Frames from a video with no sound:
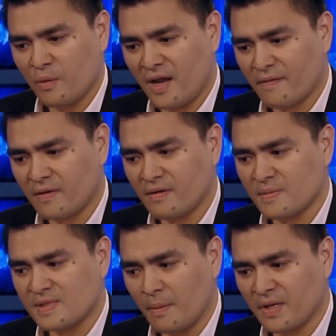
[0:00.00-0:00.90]

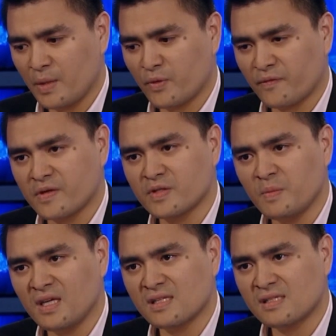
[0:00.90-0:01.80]
whenever somebody referred
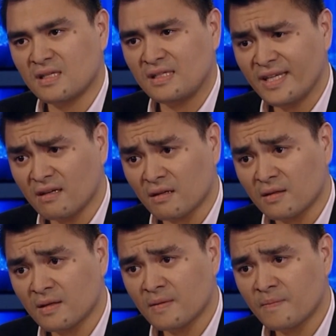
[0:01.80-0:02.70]
to me as illegal.